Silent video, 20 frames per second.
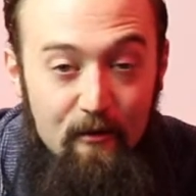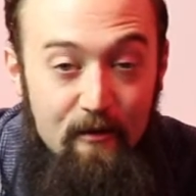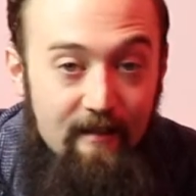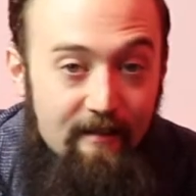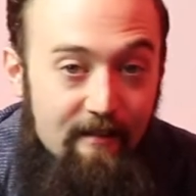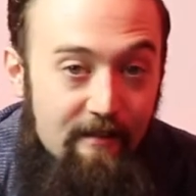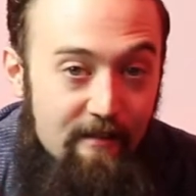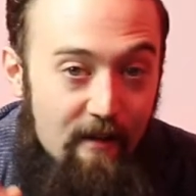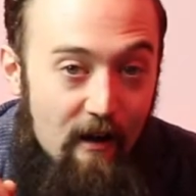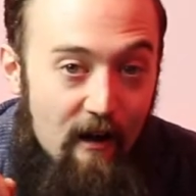
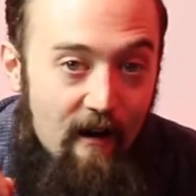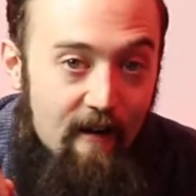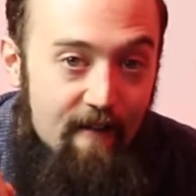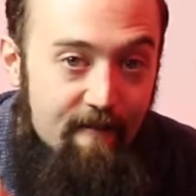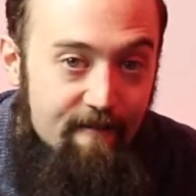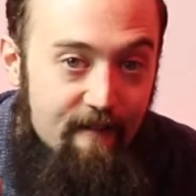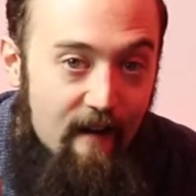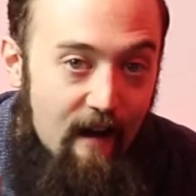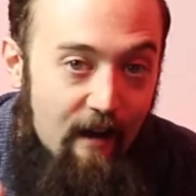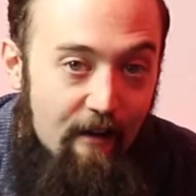This is our
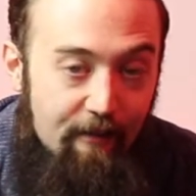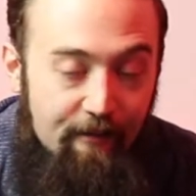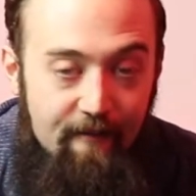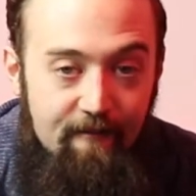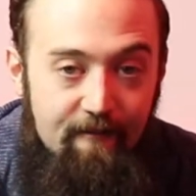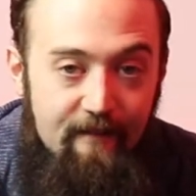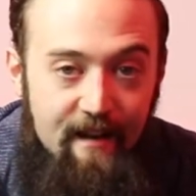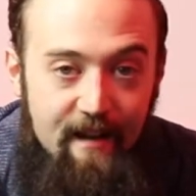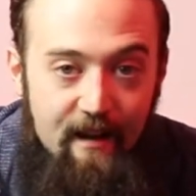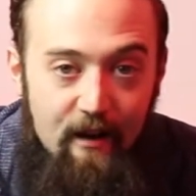first
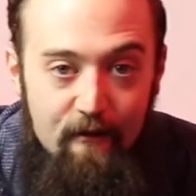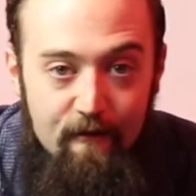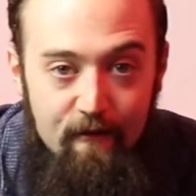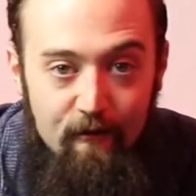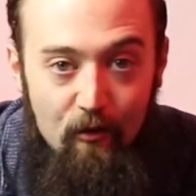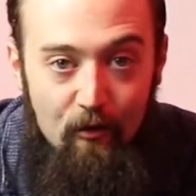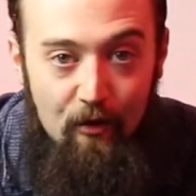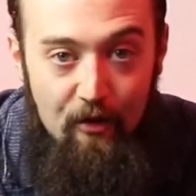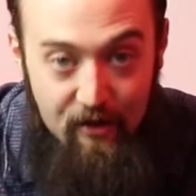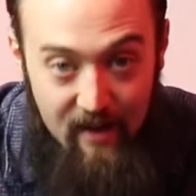video
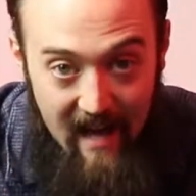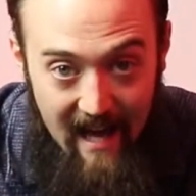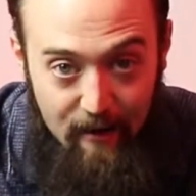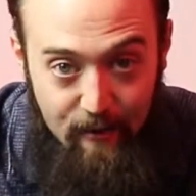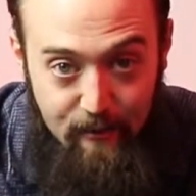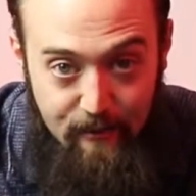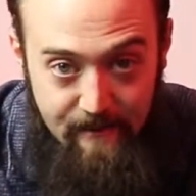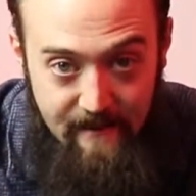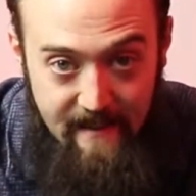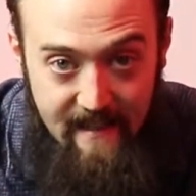for the
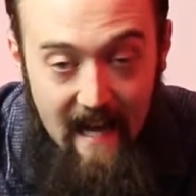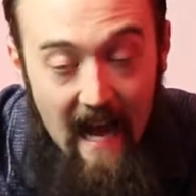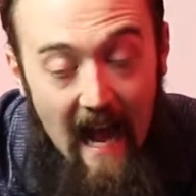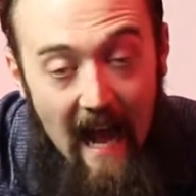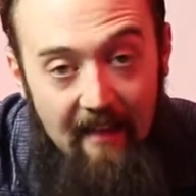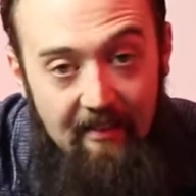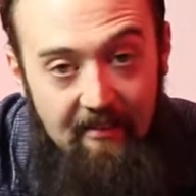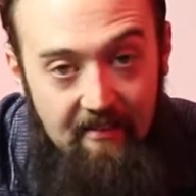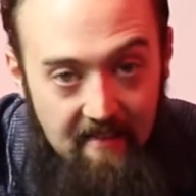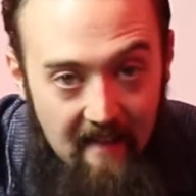channel,
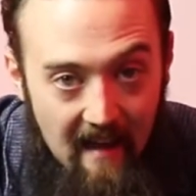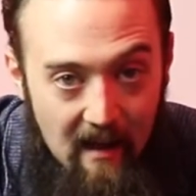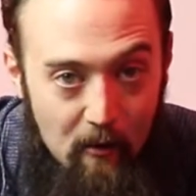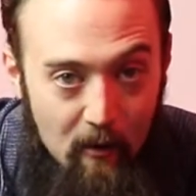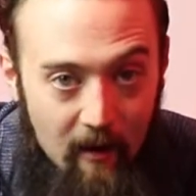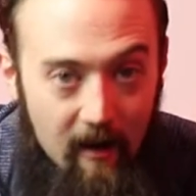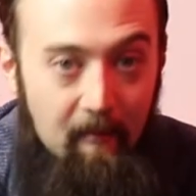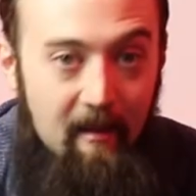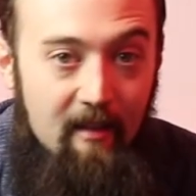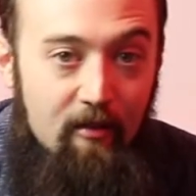and today we're
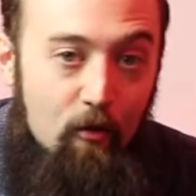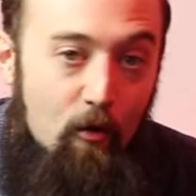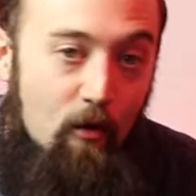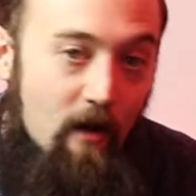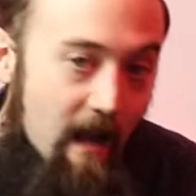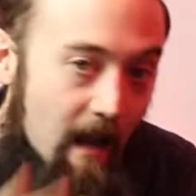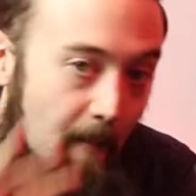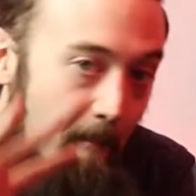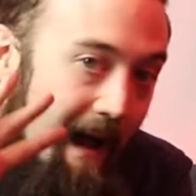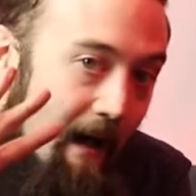going to be
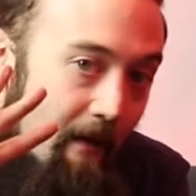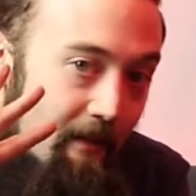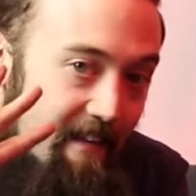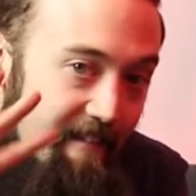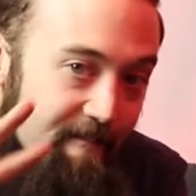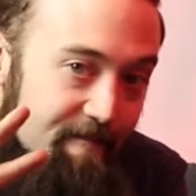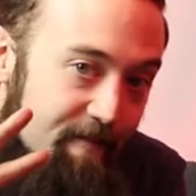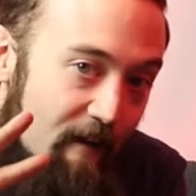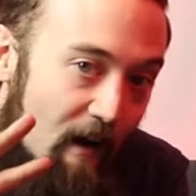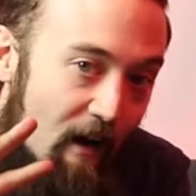talking about the
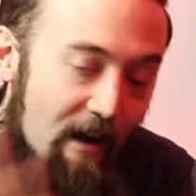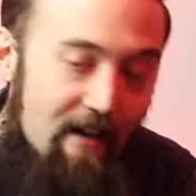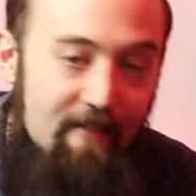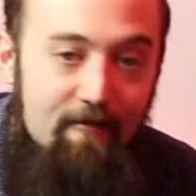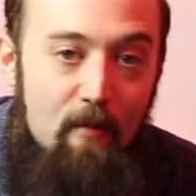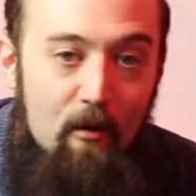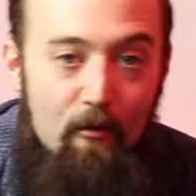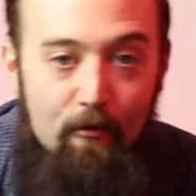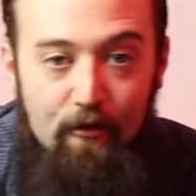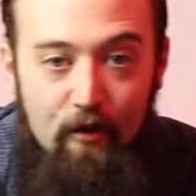5
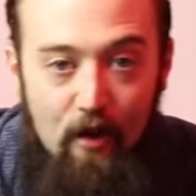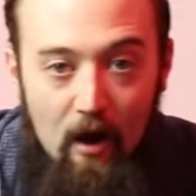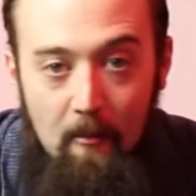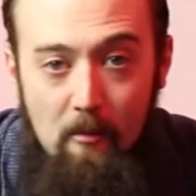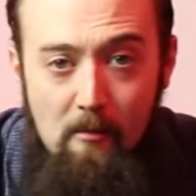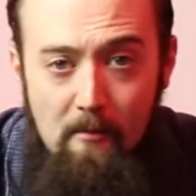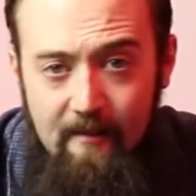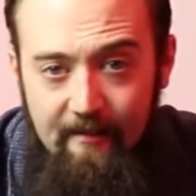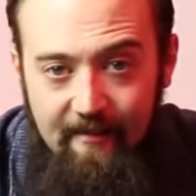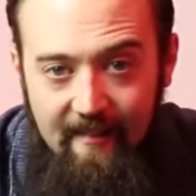most
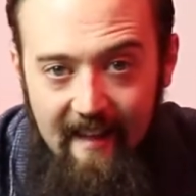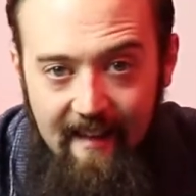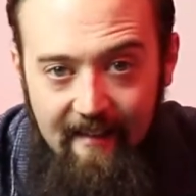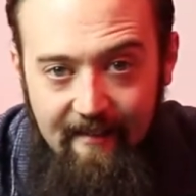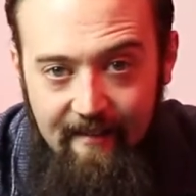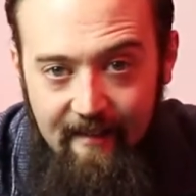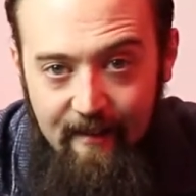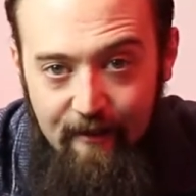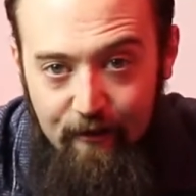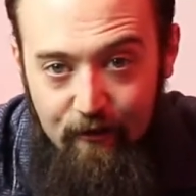common mistakes
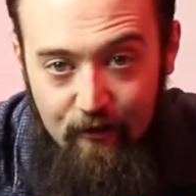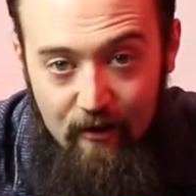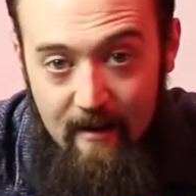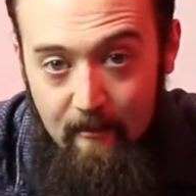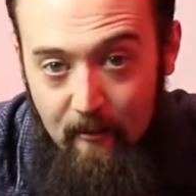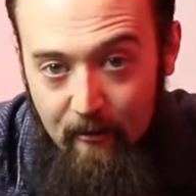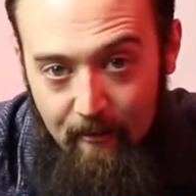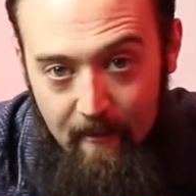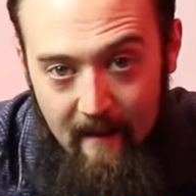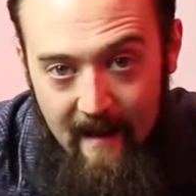that
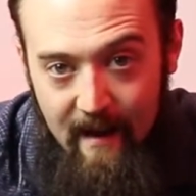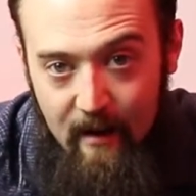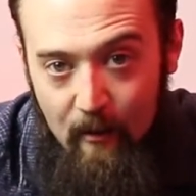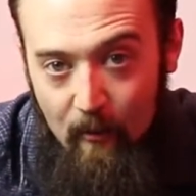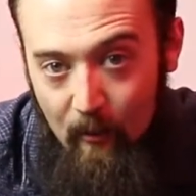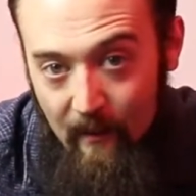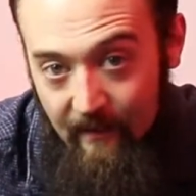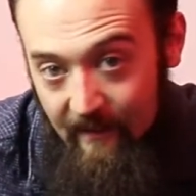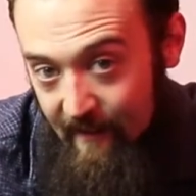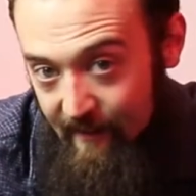streamers make
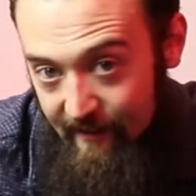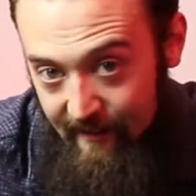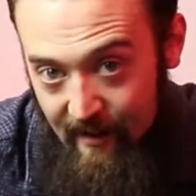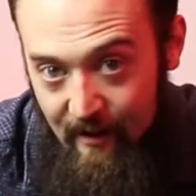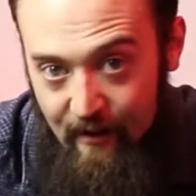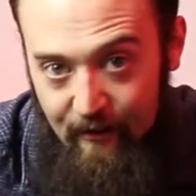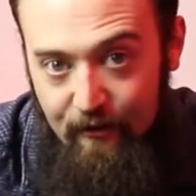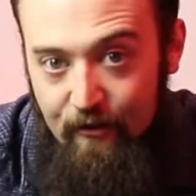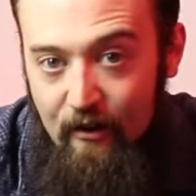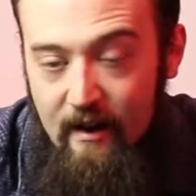when they
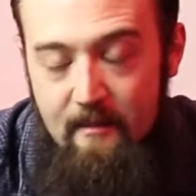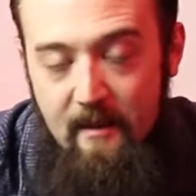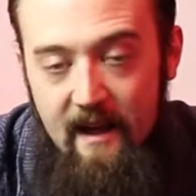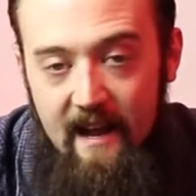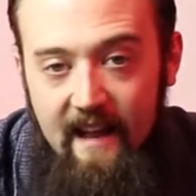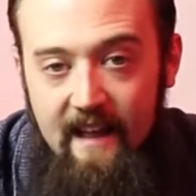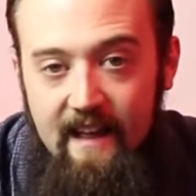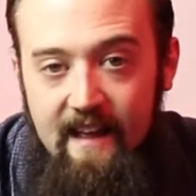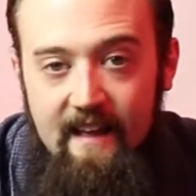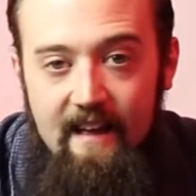start streaming.
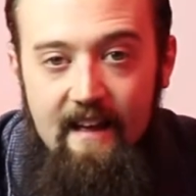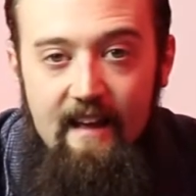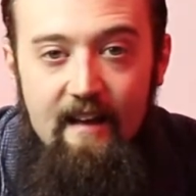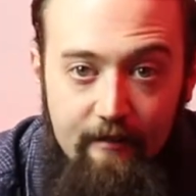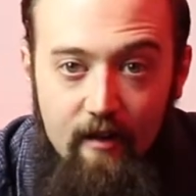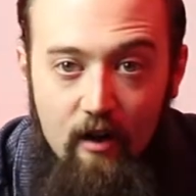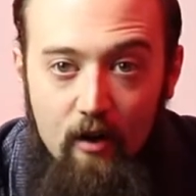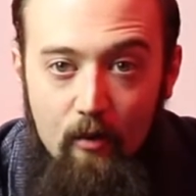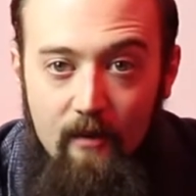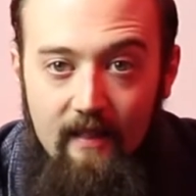
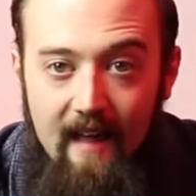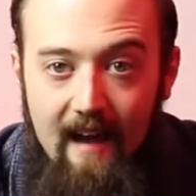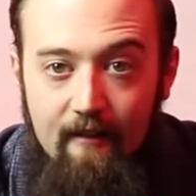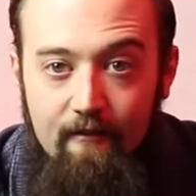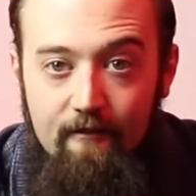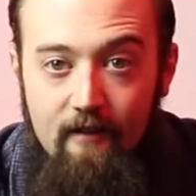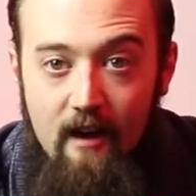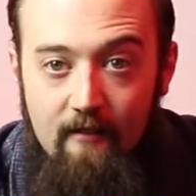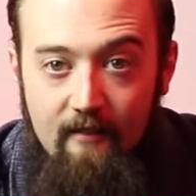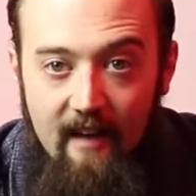So
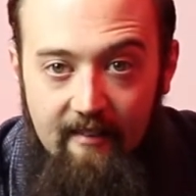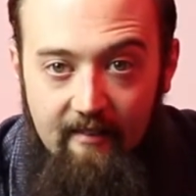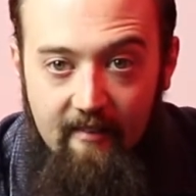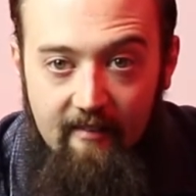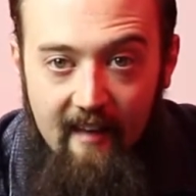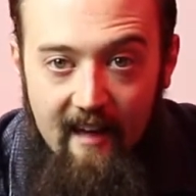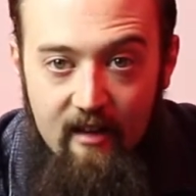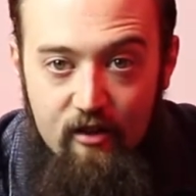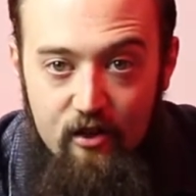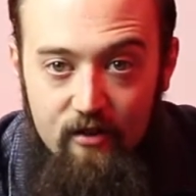without further
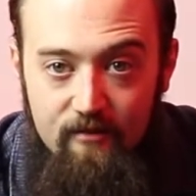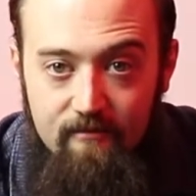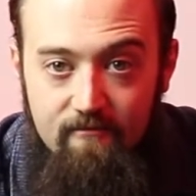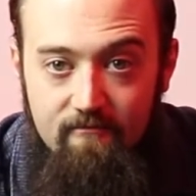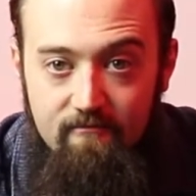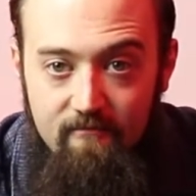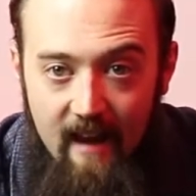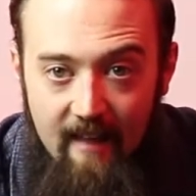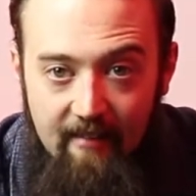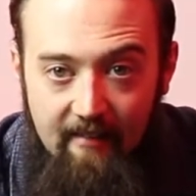hesitation,
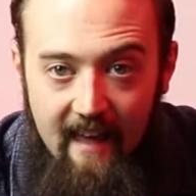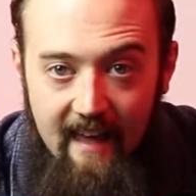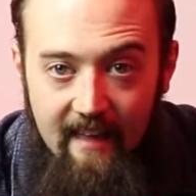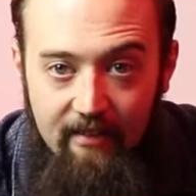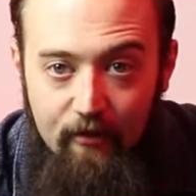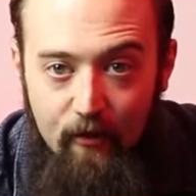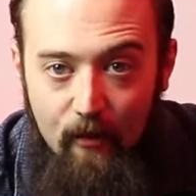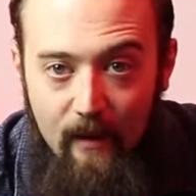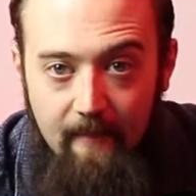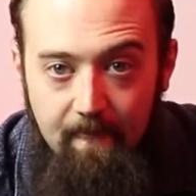let's get
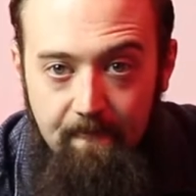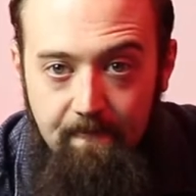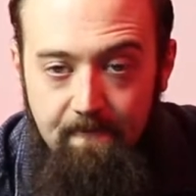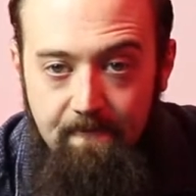into it.